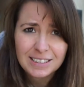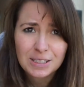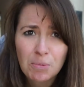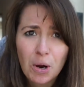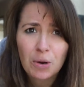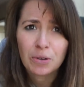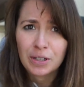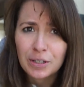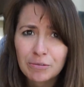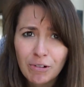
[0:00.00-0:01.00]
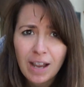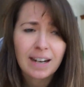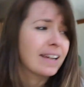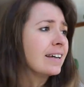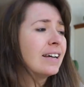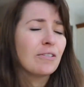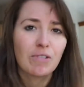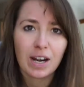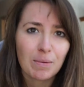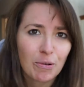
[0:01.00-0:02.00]
tomorrow, Friday,
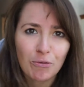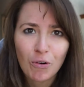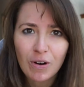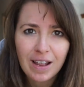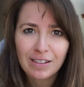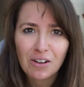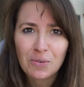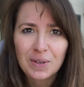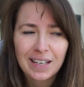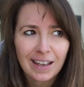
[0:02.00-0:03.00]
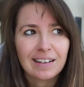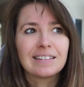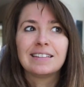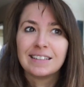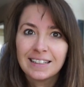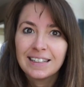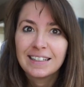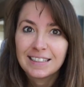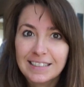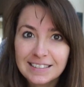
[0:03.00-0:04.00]
Friday before a long weekend,
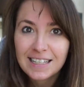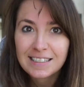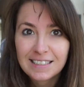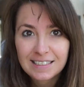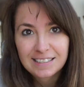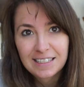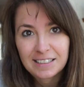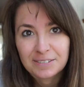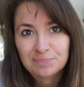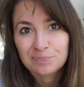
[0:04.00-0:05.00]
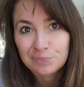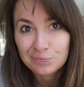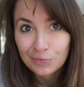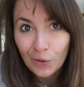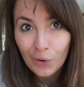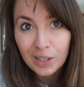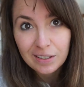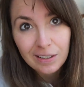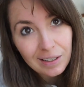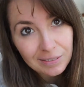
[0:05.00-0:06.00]
is day sixty.
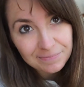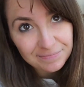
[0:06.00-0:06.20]
Crazy.